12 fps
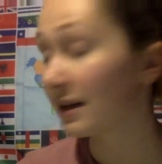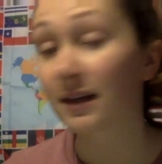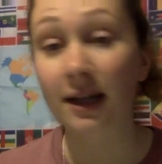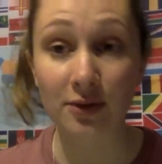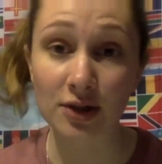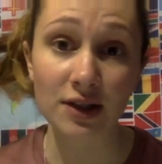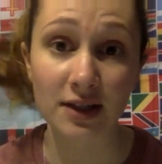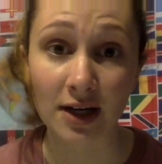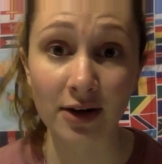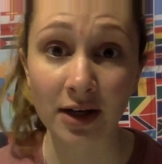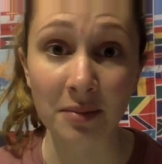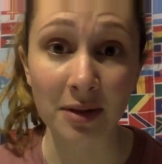Now she's
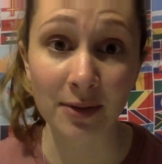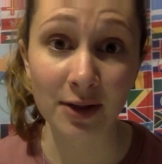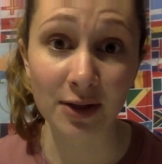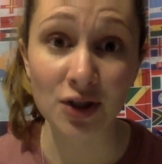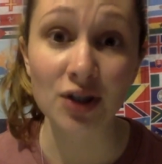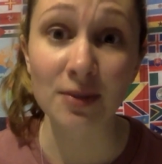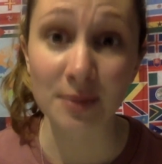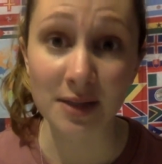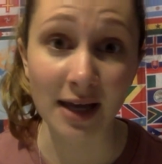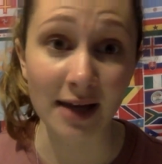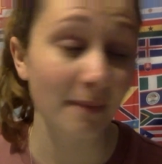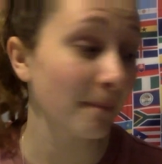staring at me because she's
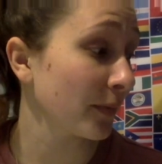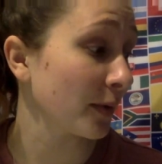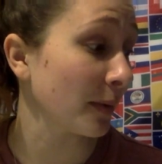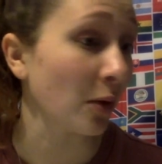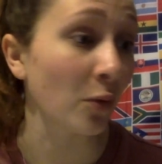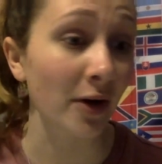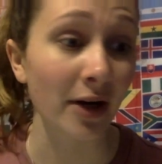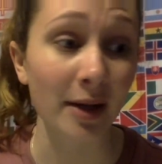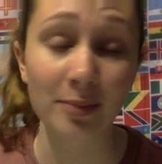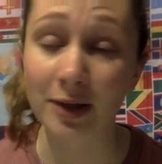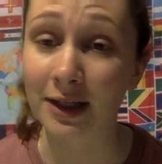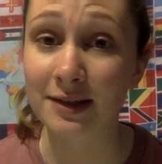upset about where I
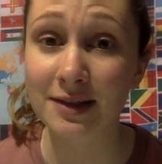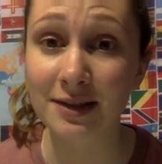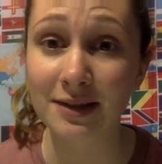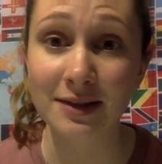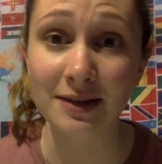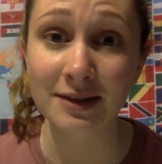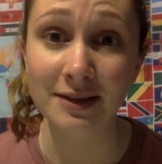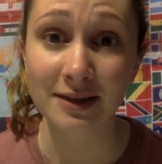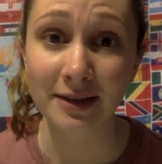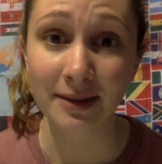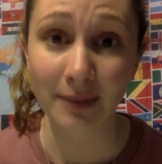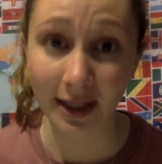placed
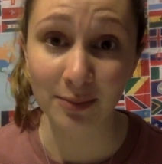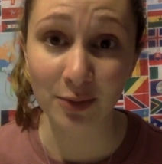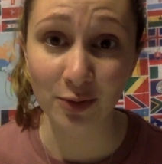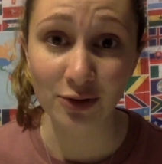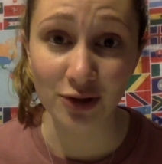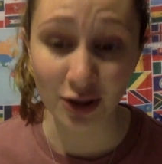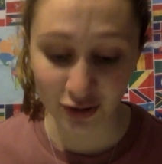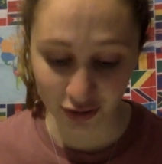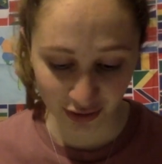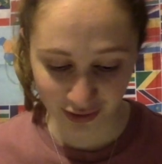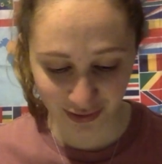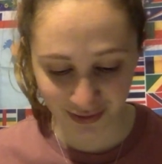my computer charger.
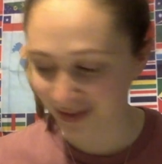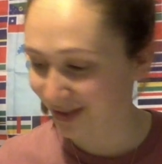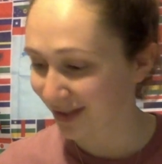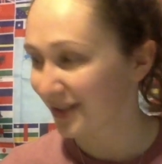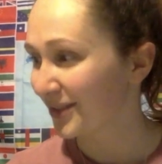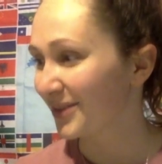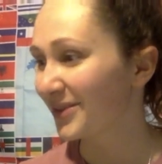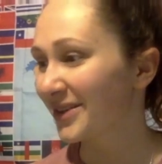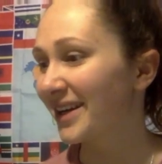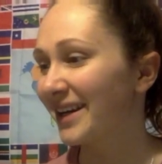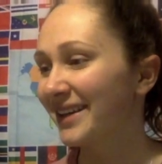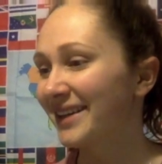
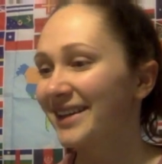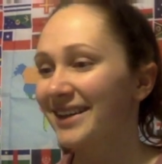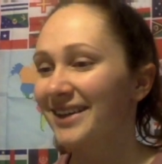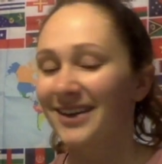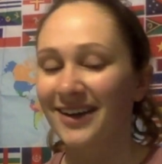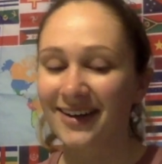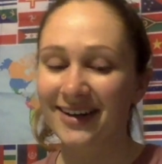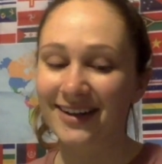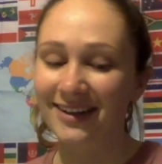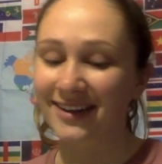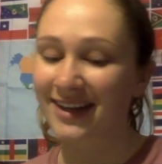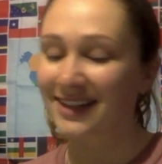Okay. All right,
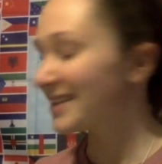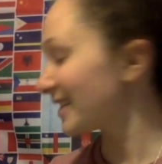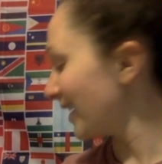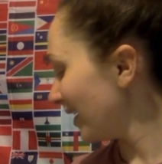and let's...